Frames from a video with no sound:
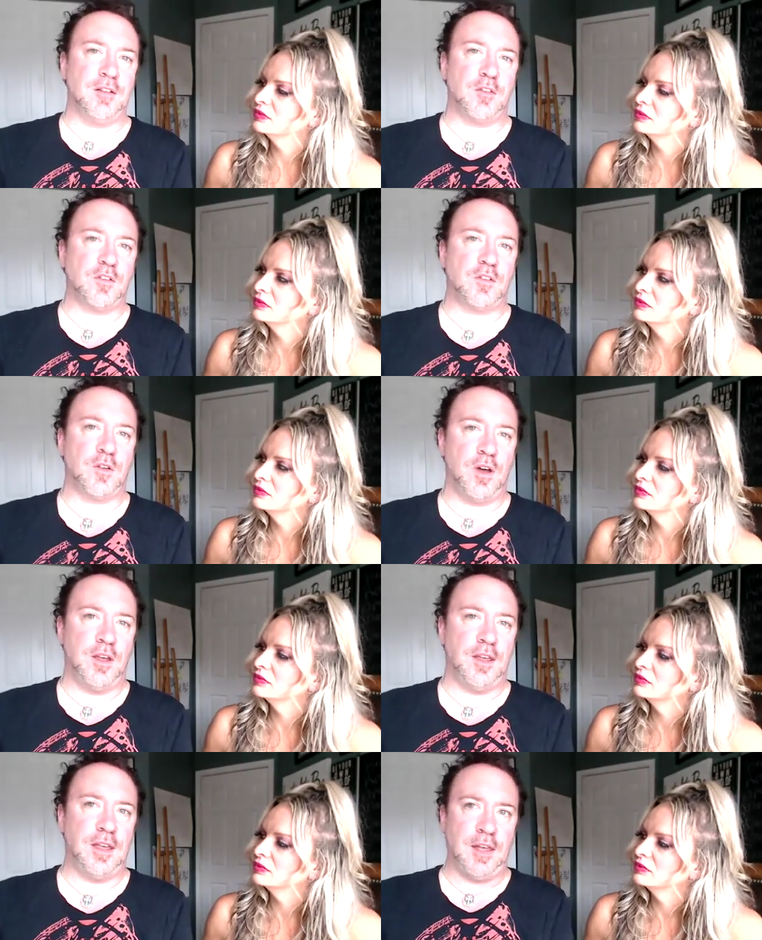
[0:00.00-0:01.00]
Speaker 1: just
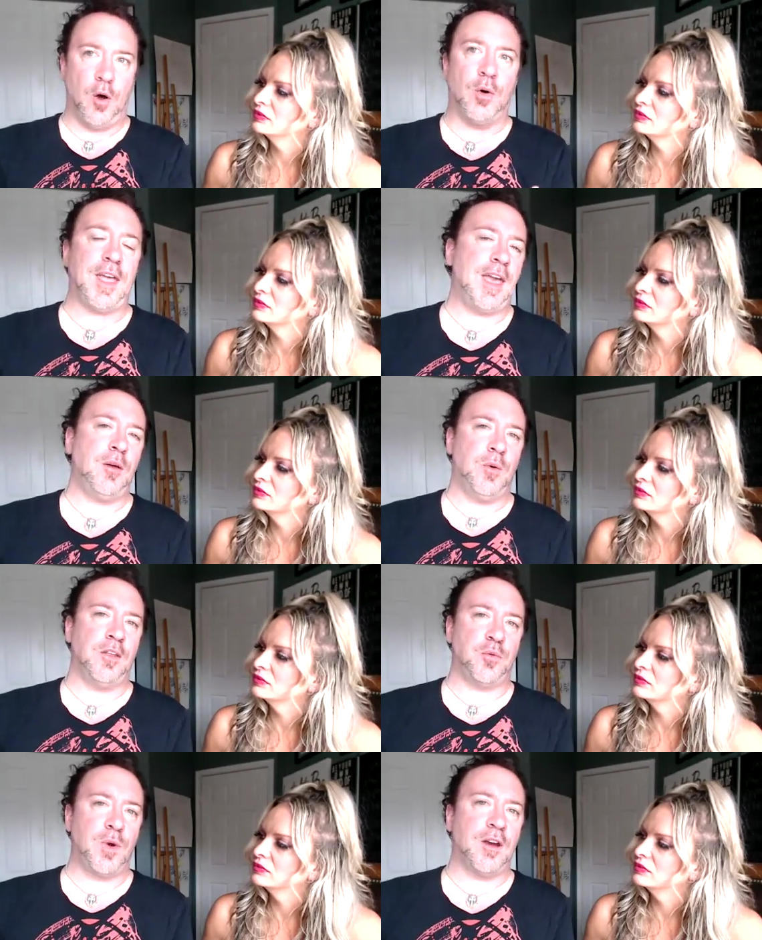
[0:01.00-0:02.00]
okay
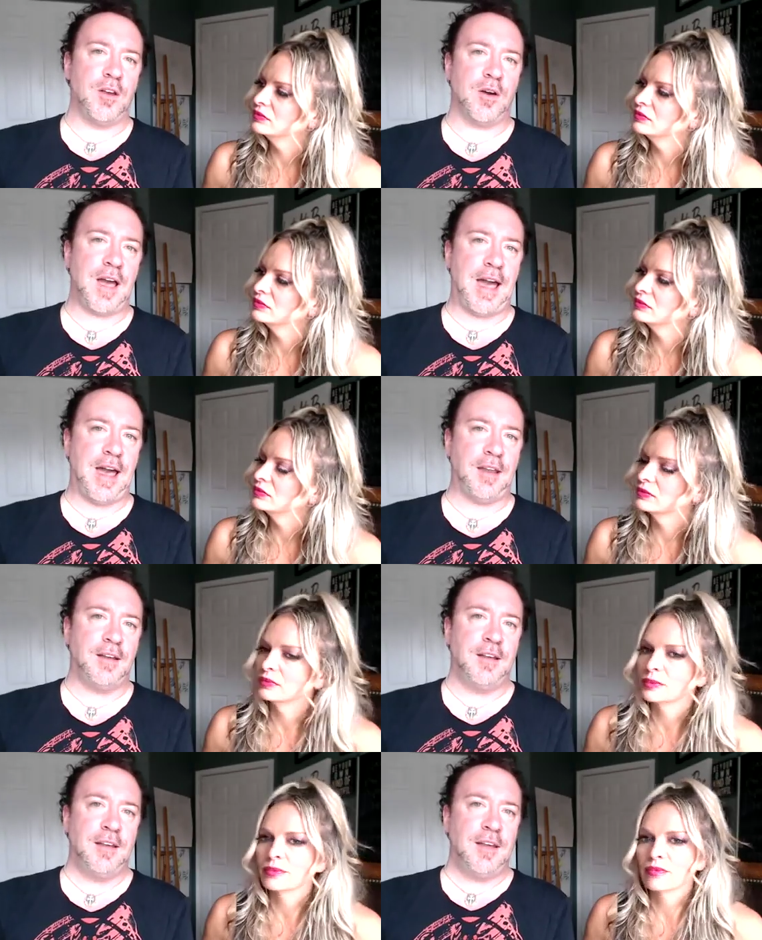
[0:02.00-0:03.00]
with where you're at
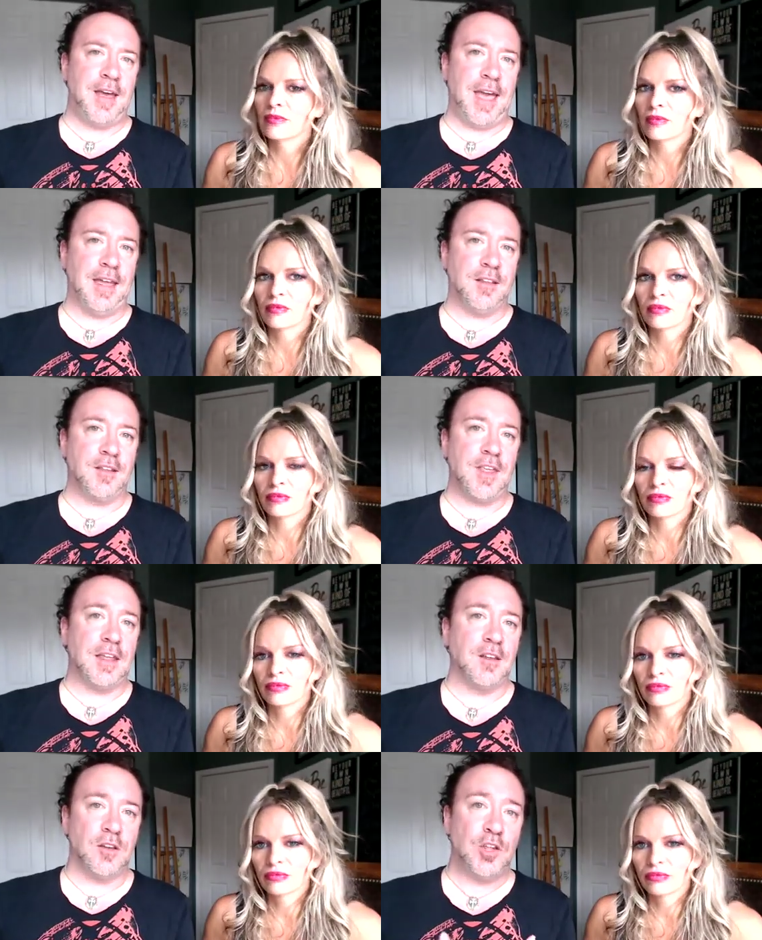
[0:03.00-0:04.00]
and
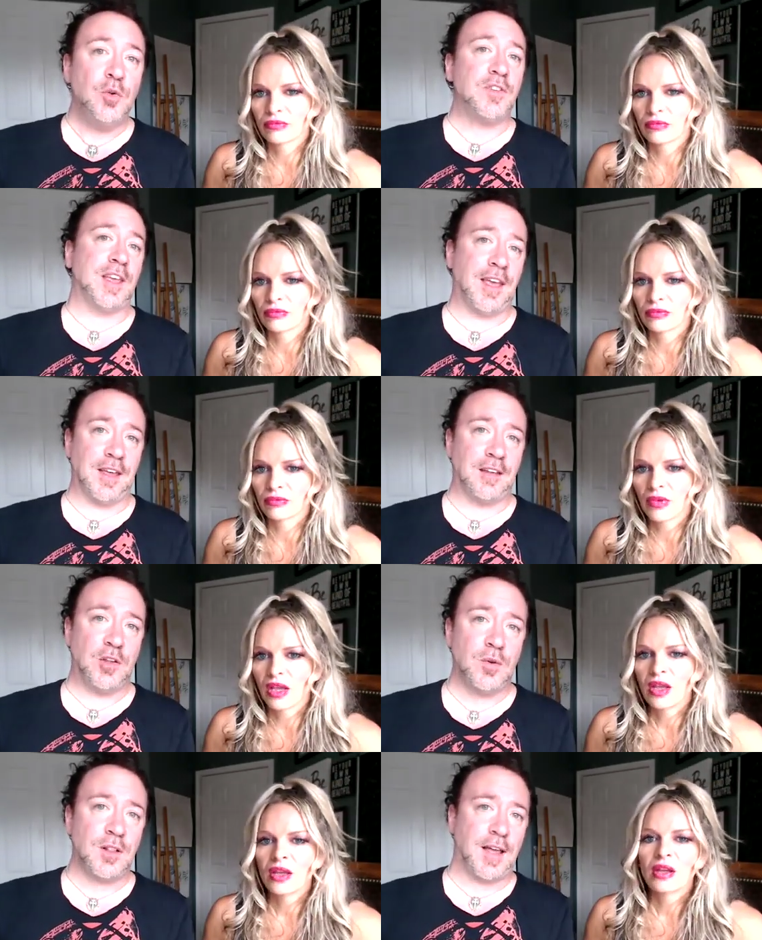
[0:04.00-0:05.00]
then using it,
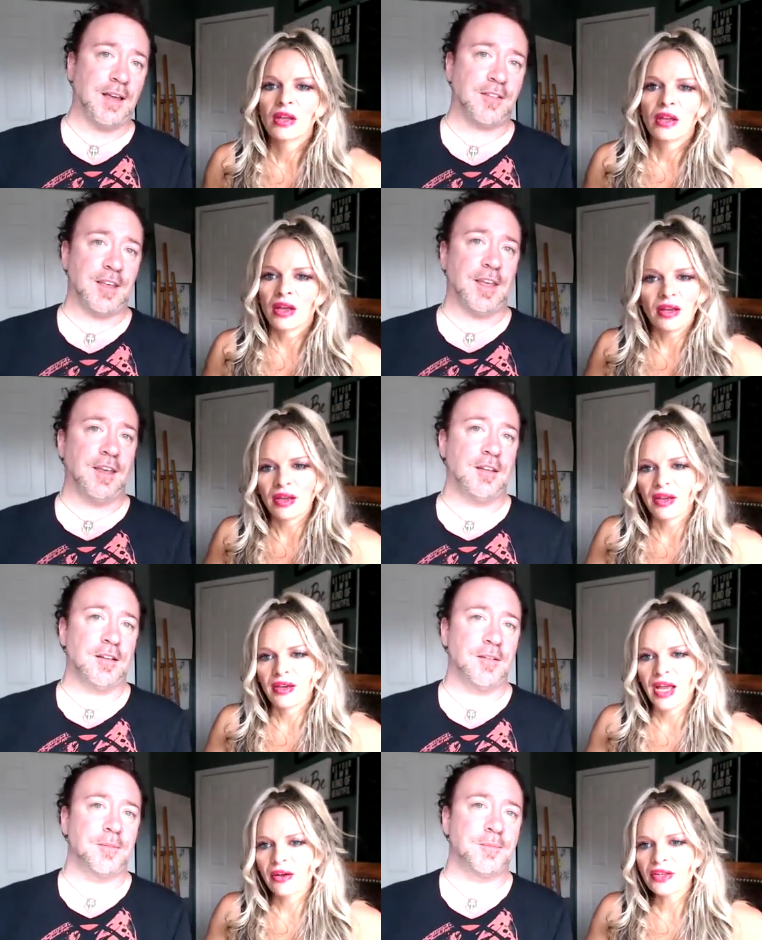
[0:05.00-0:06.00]
utilizing it.
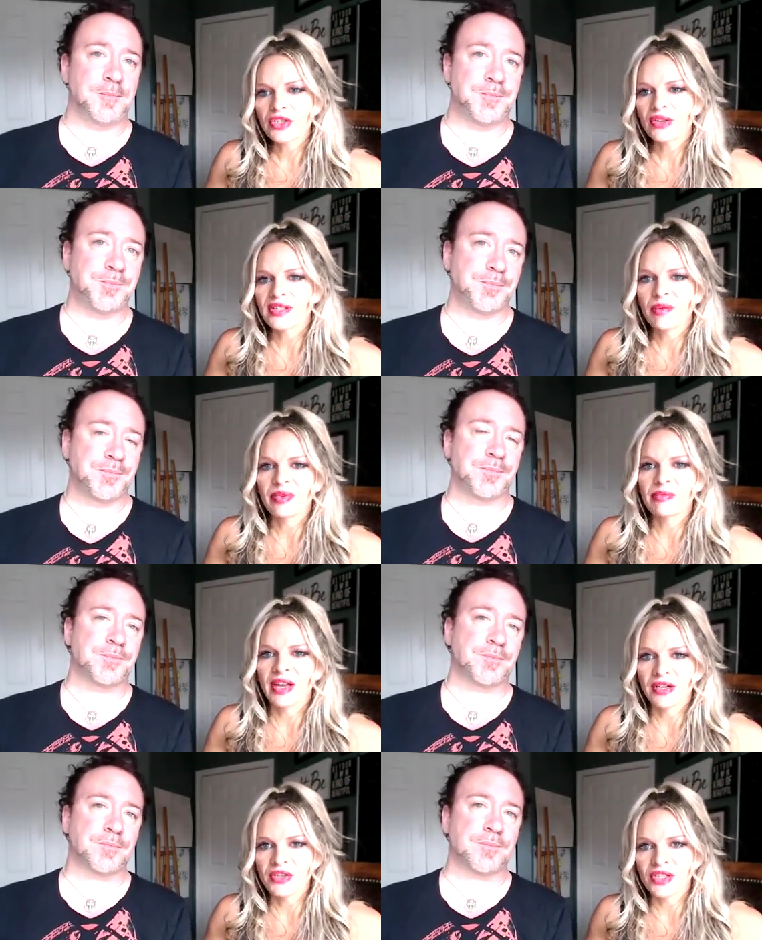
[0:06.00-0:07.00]
Speaker 2: And how it shows up in
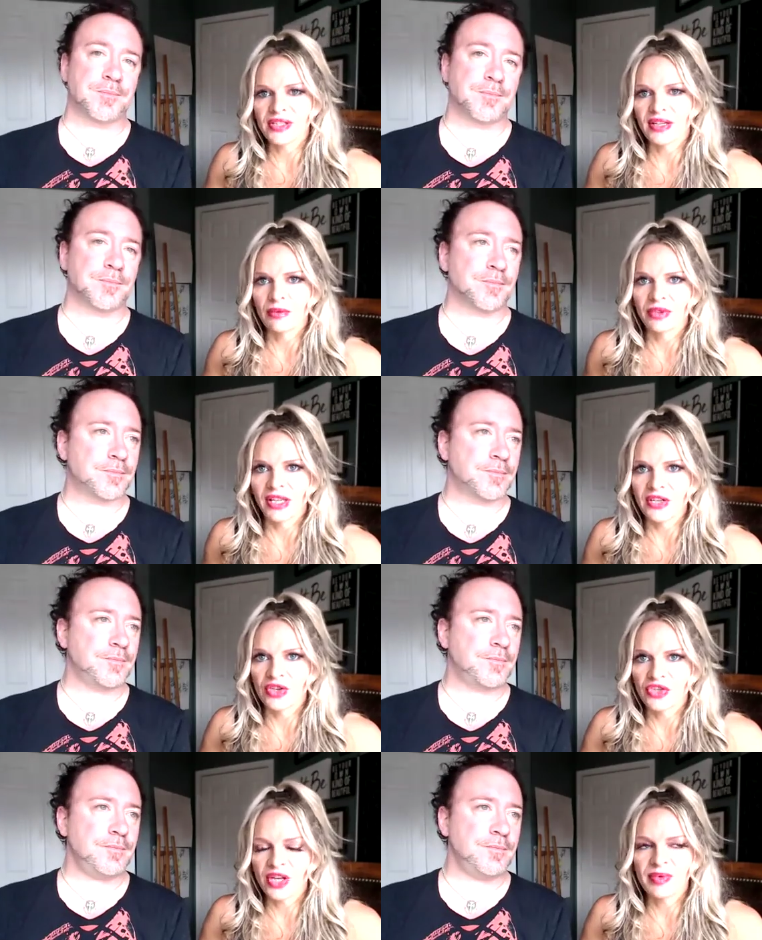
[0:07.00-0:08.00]
marriages and in
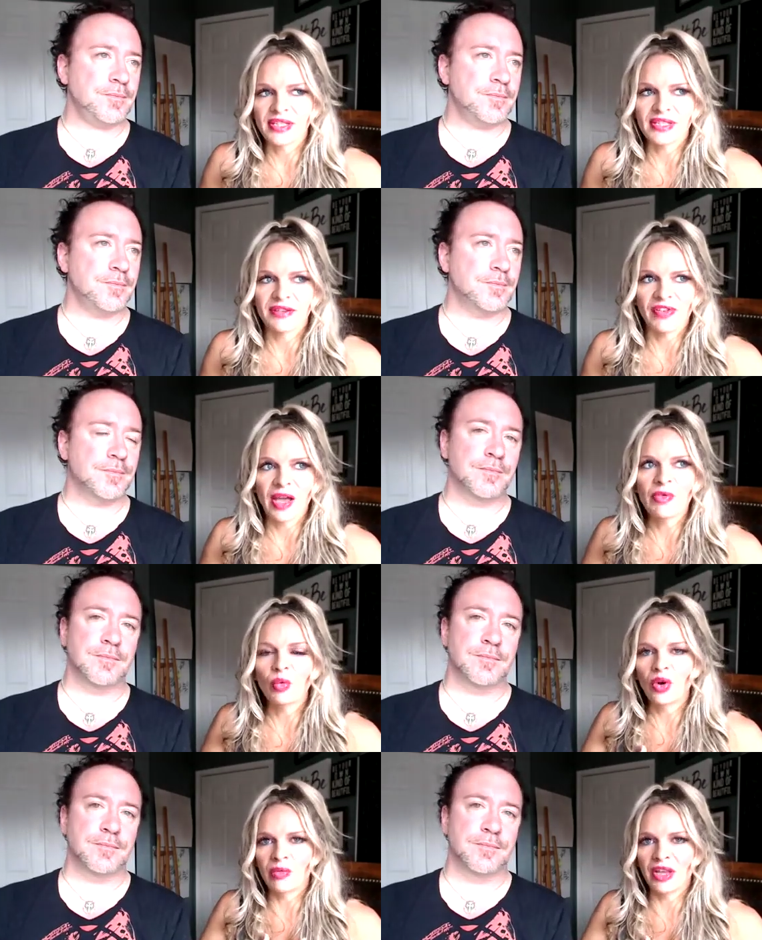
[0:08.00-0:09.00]
relationships is if I'm a
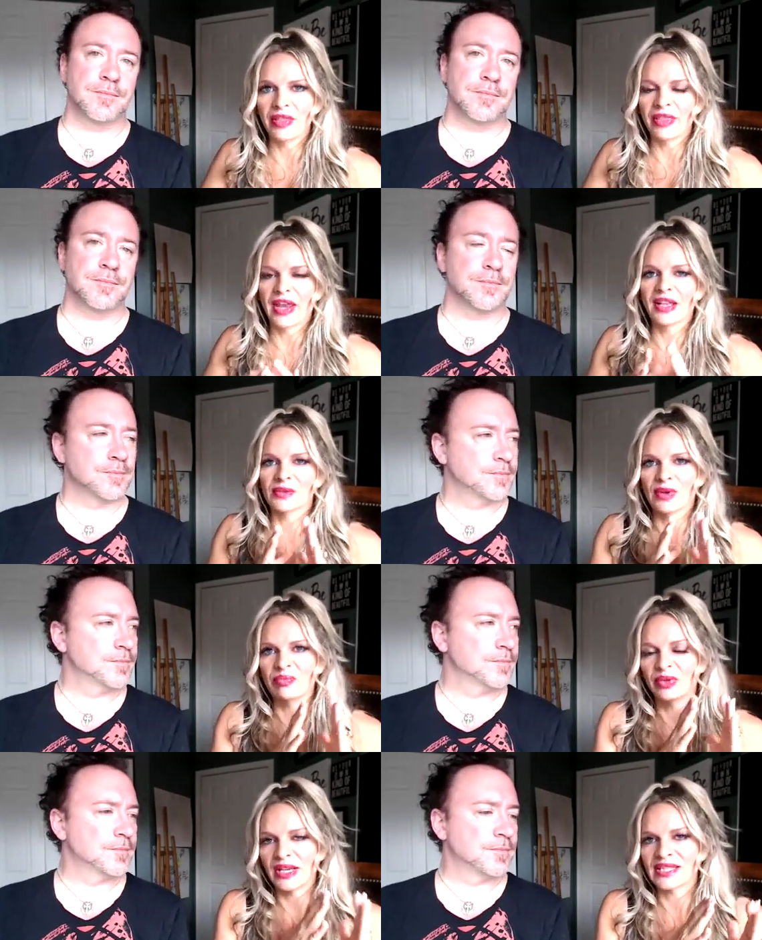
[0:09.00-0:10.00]
woman that has
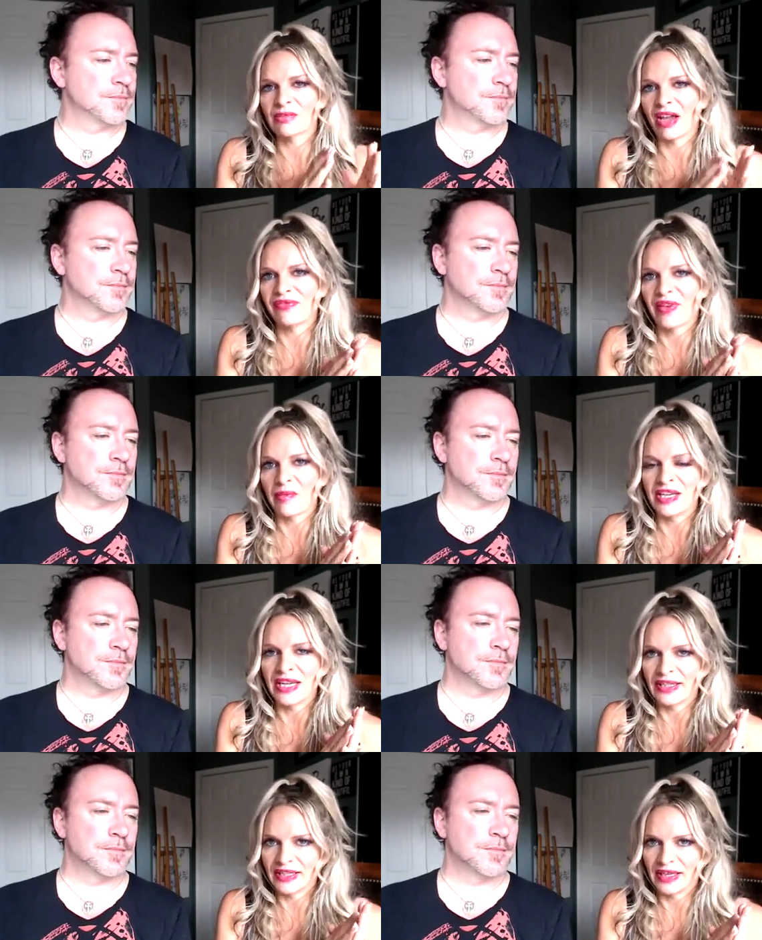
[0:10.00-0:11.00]
repressed my
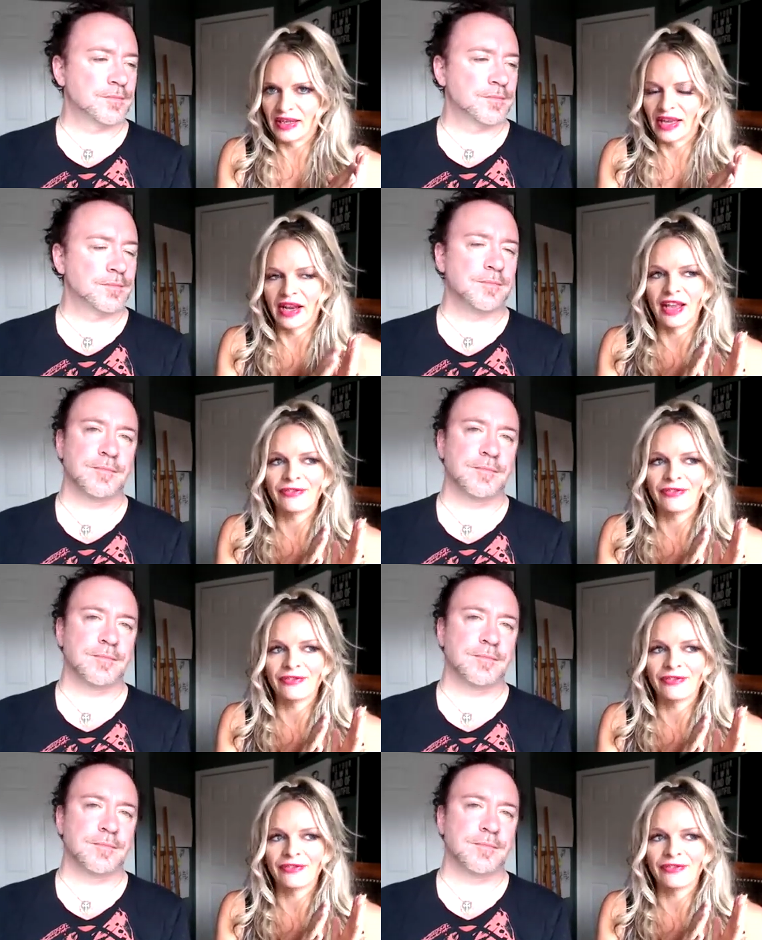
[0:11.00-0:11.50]
femininity and I